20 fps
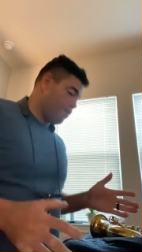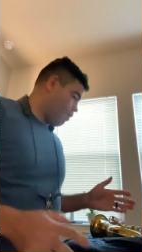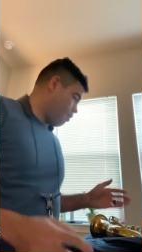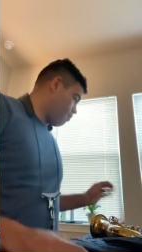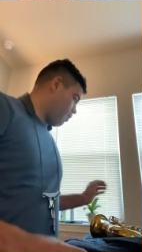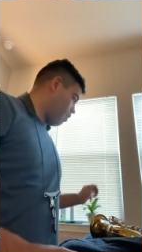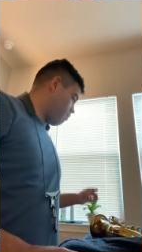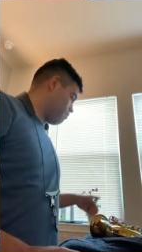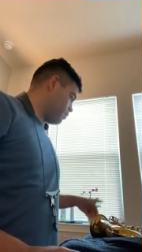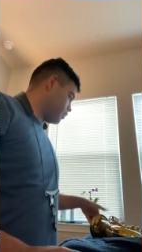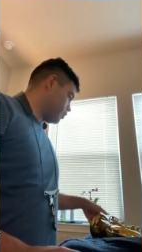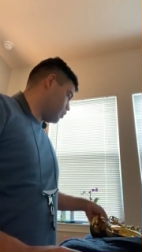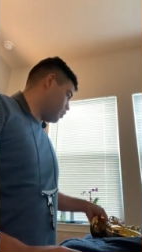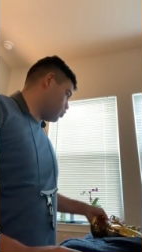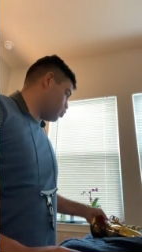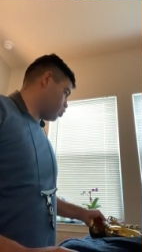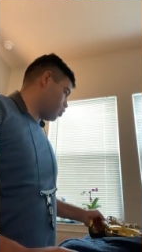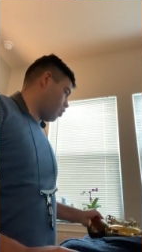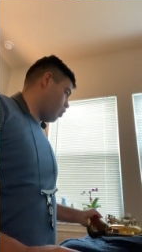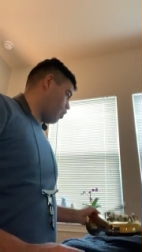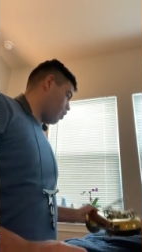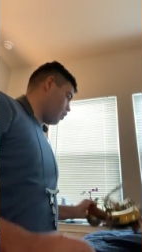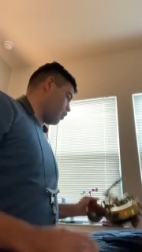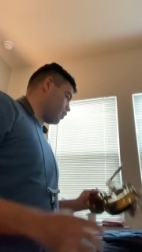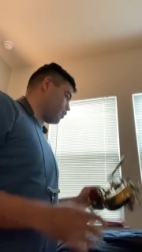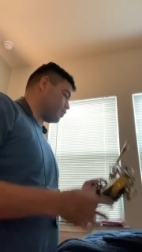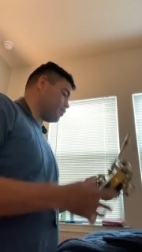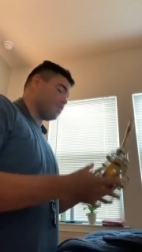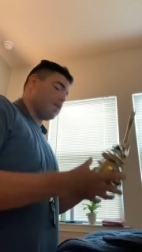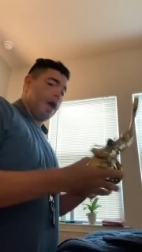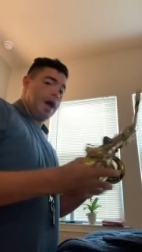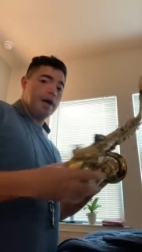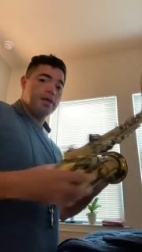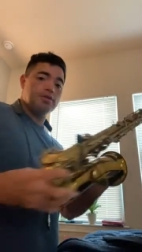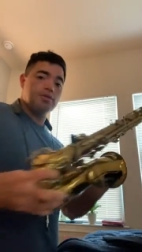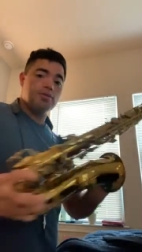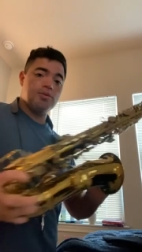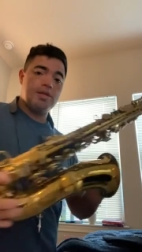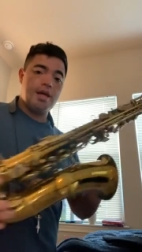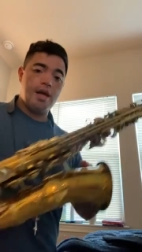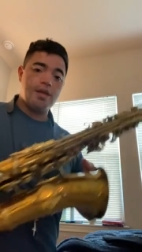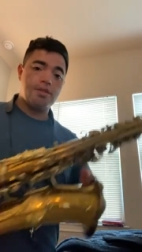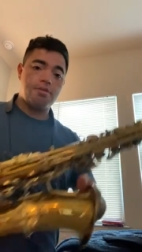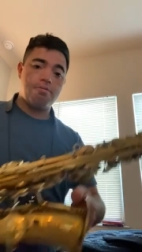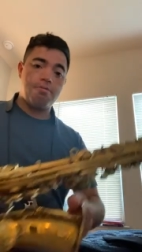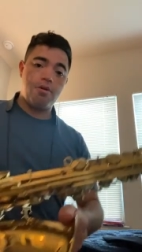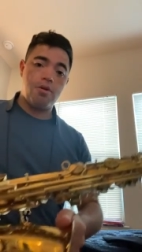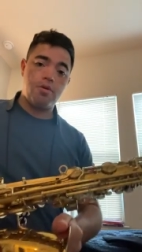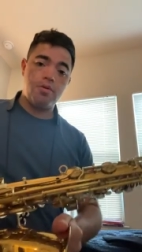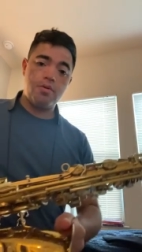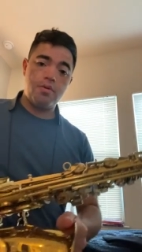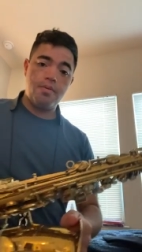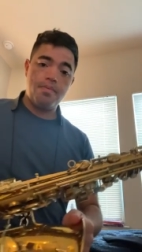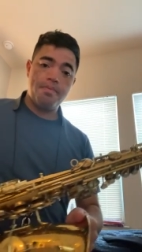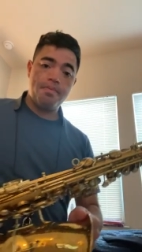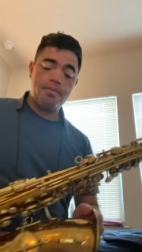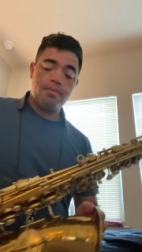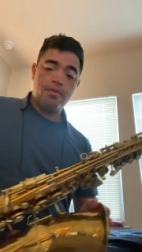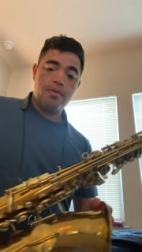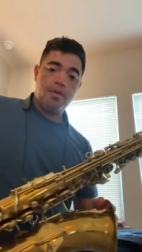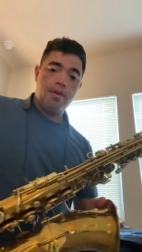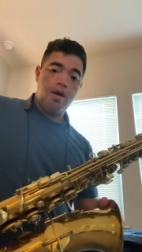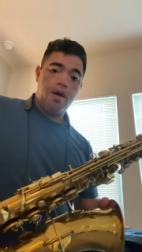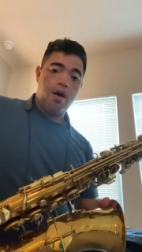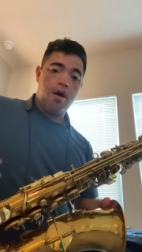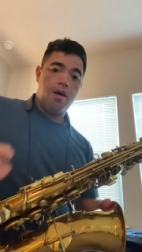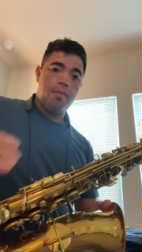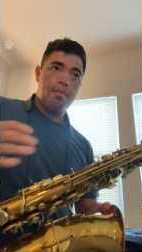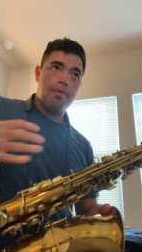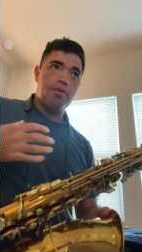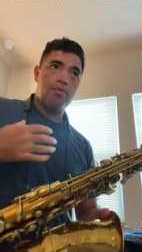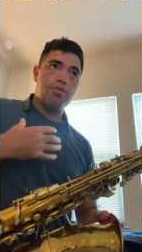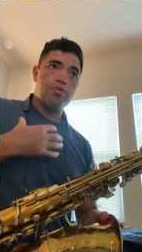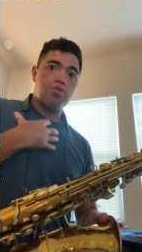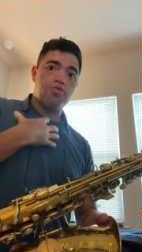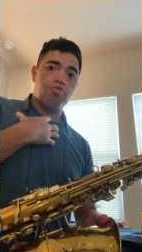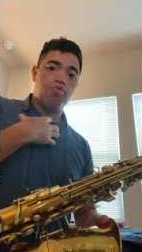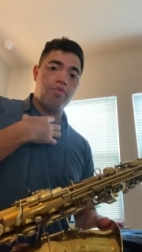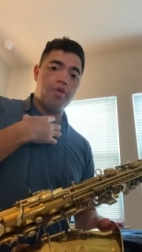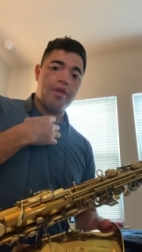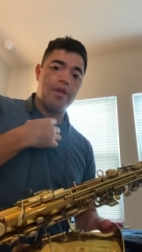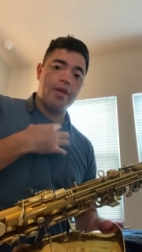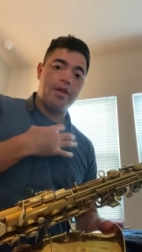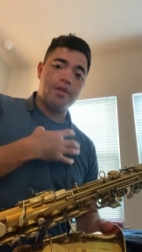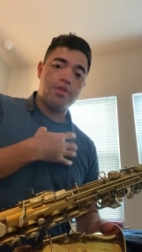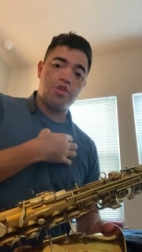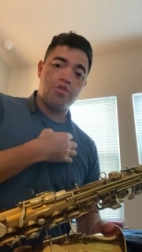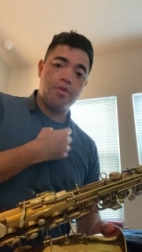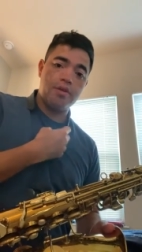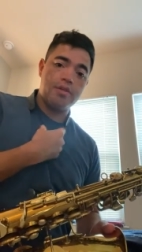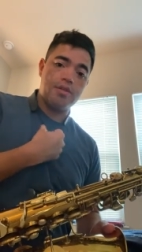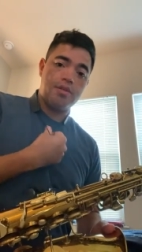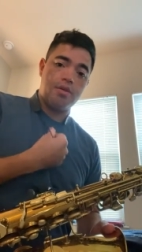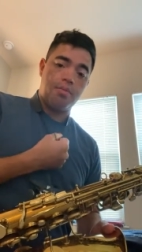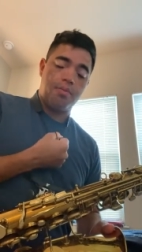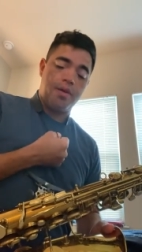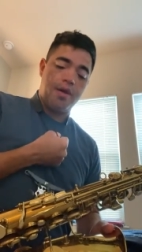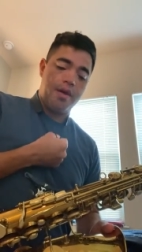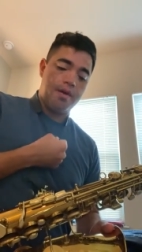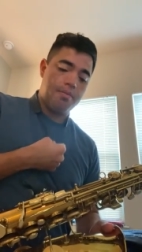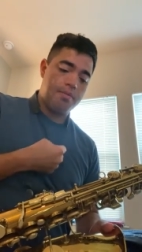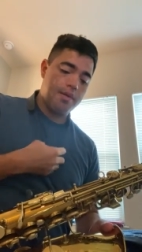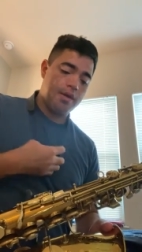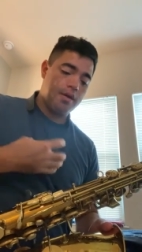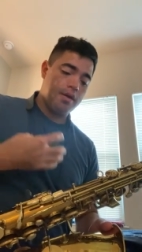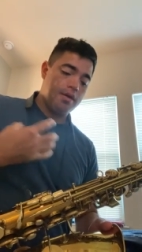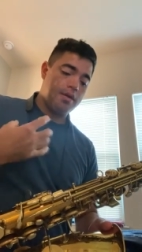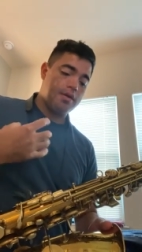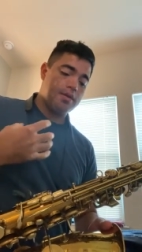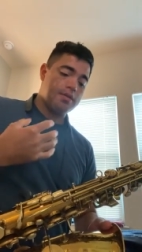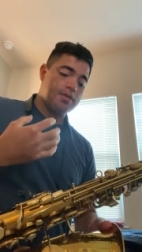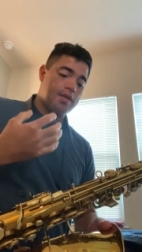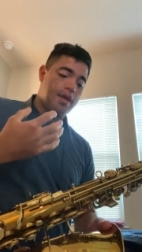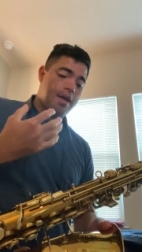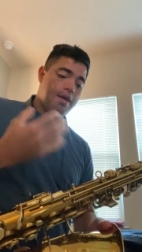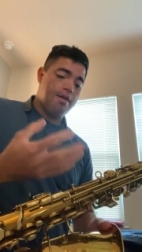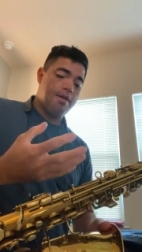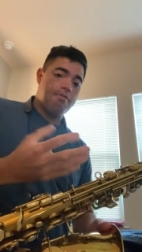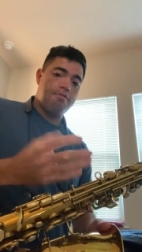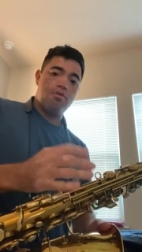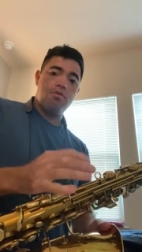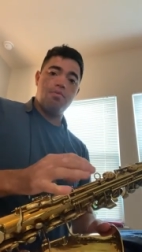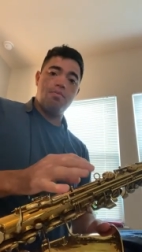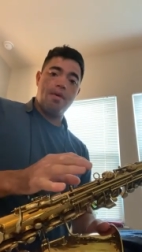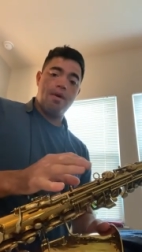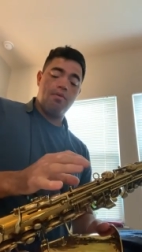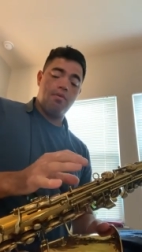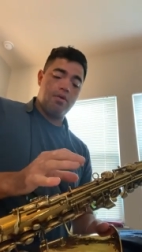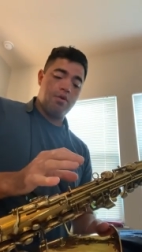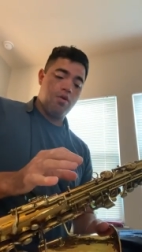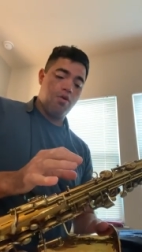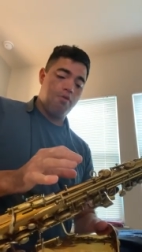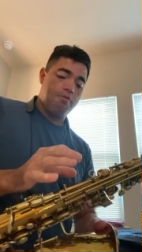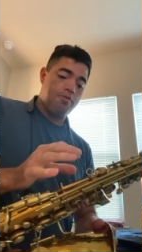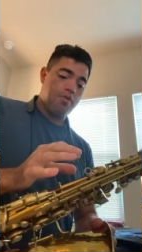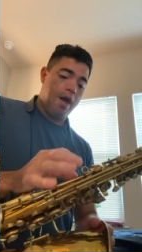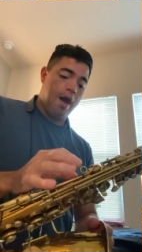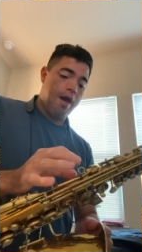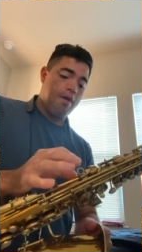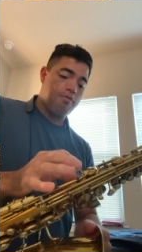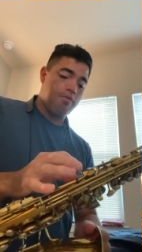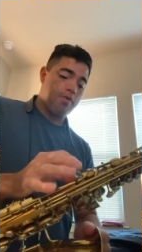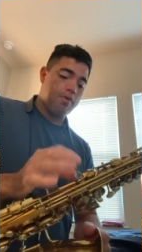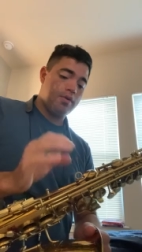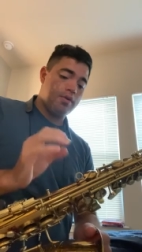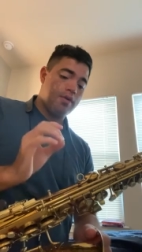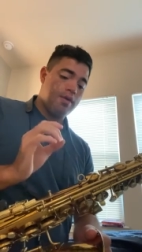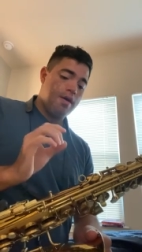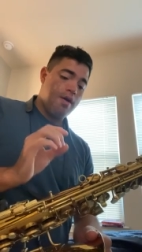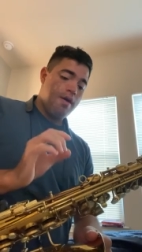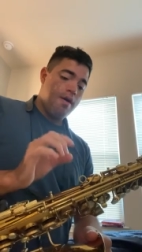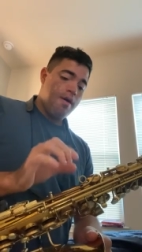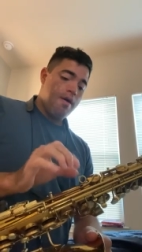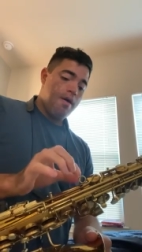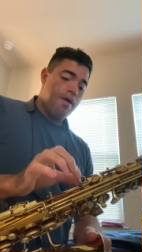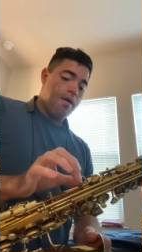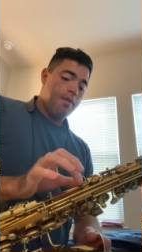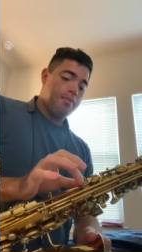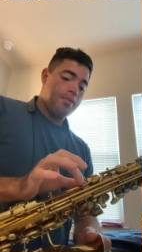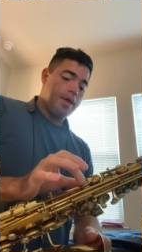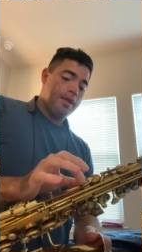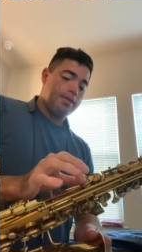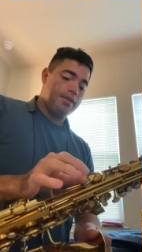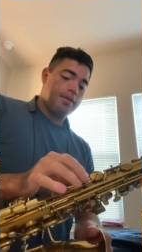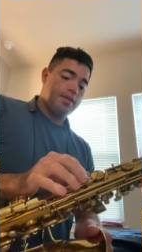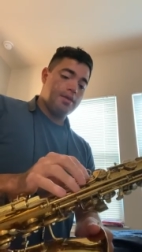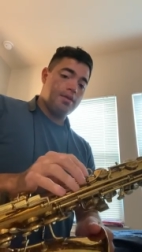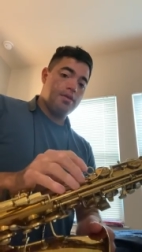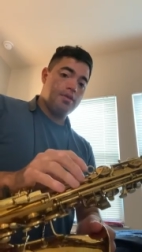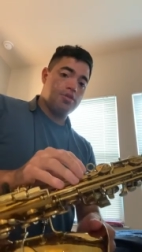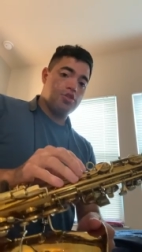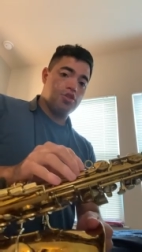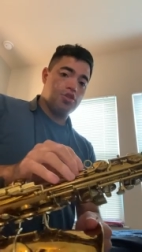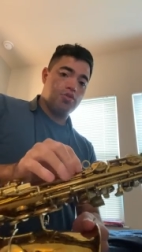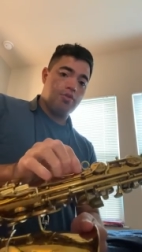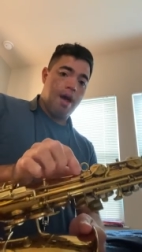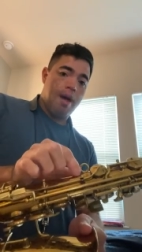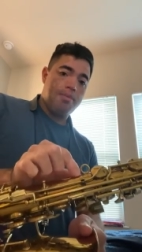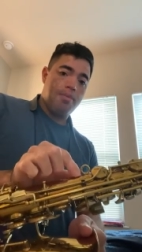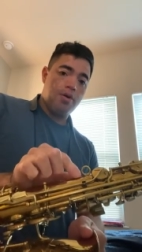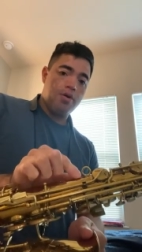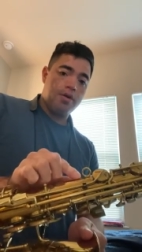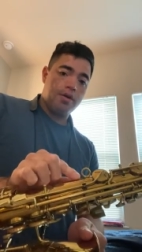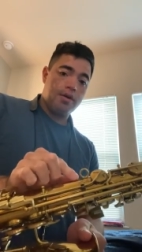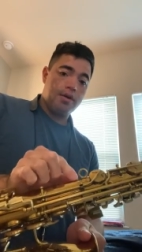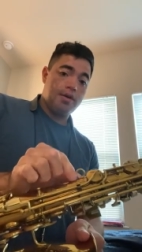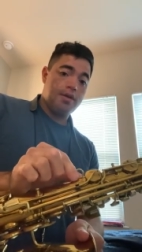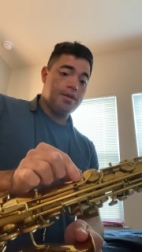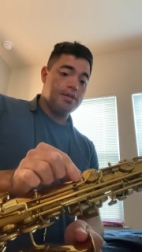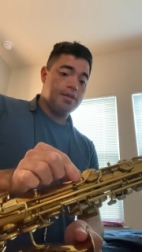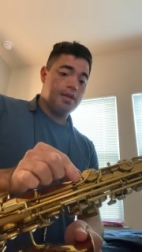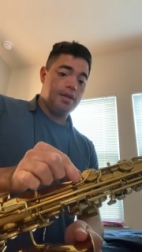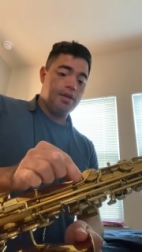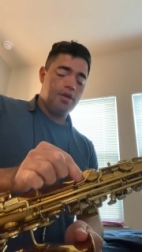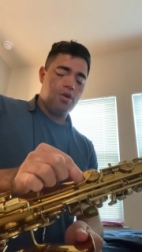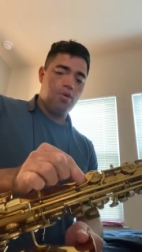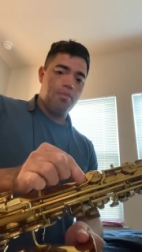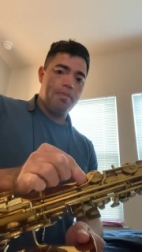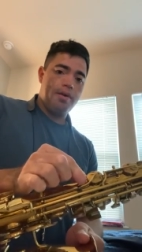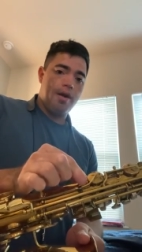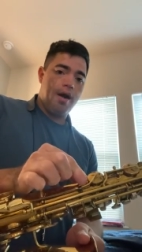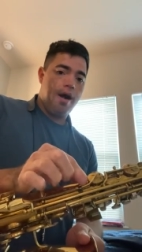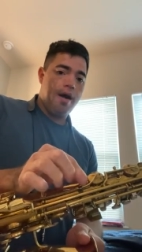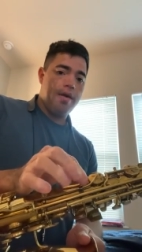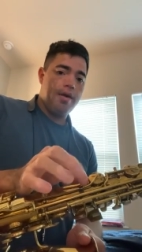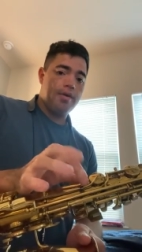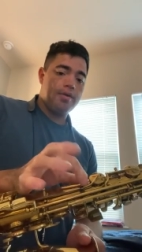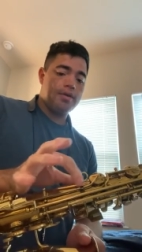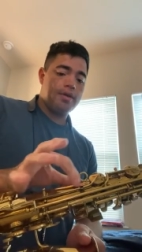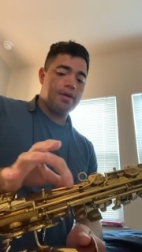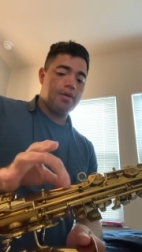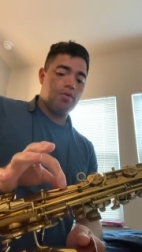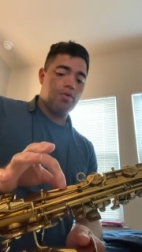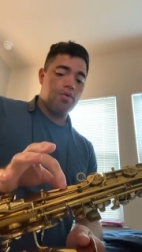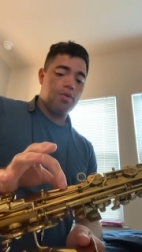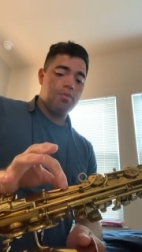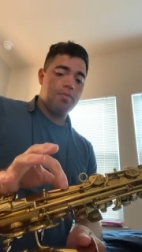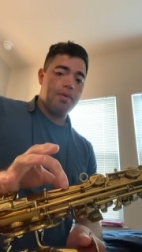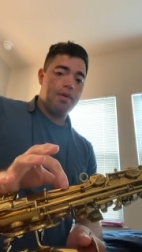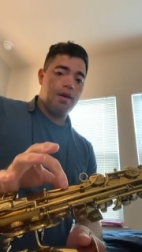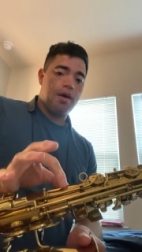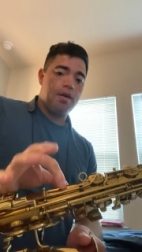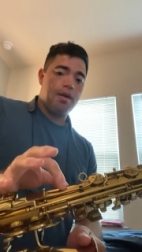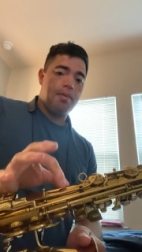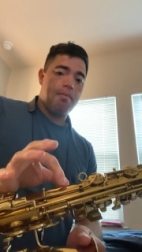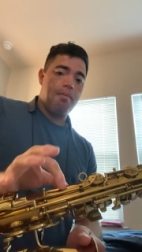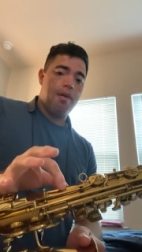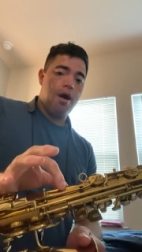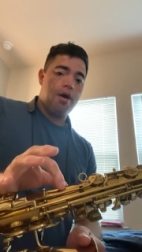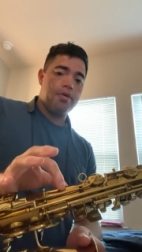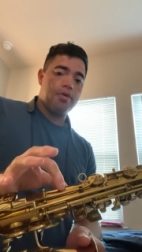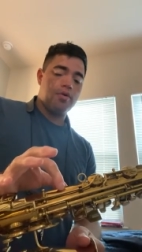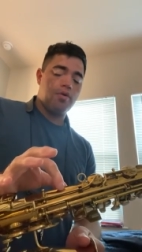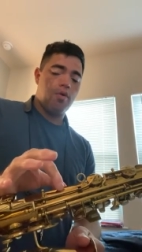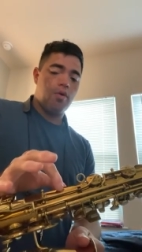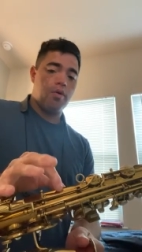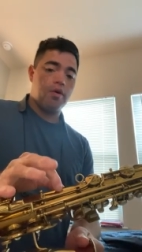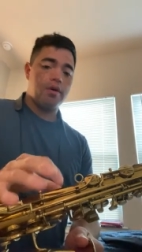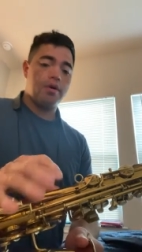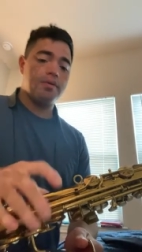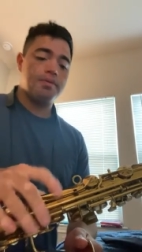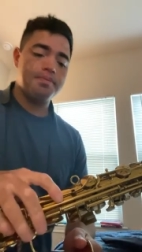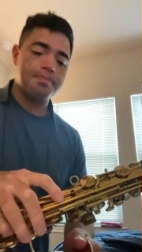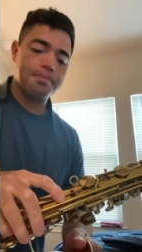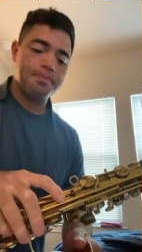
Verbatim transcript: my vintage Conn alto saxophone, um, it was really constricting to play because if you may know if you have one, um, that the strap hook is a little bit higher than it would be on a modern horn.